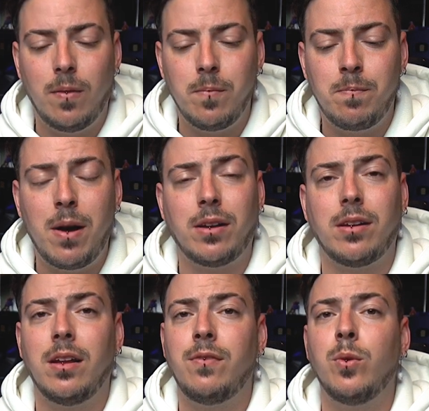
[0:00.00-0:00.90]
But
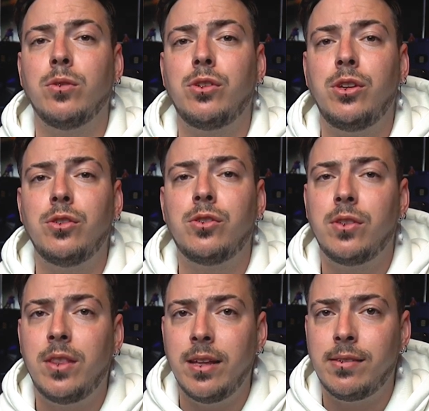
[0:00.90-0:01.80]
if you want to use
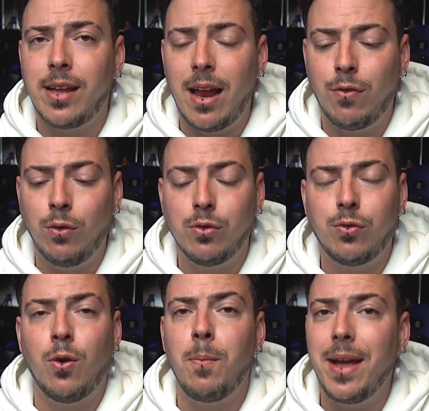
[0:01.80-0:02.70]
these headphones
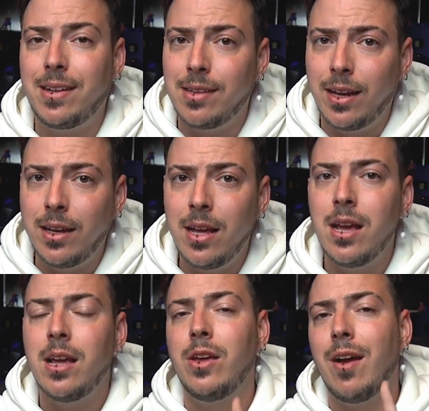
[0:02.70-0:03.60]
for mixing,
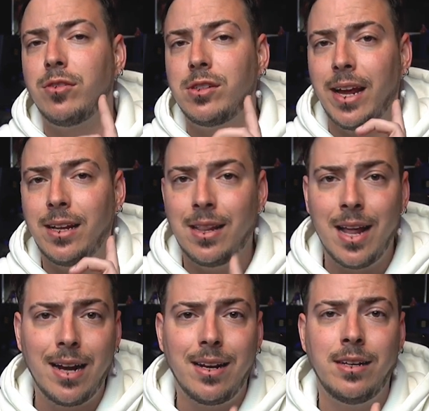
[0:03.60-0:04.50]
you have to take
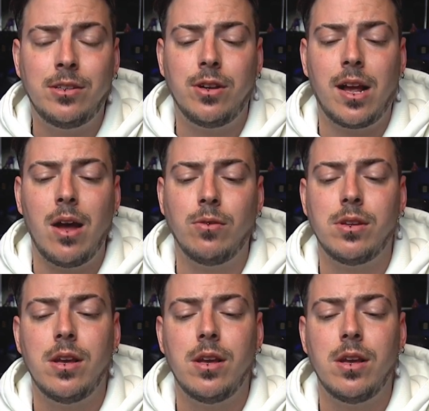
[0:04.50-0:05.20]
that into account.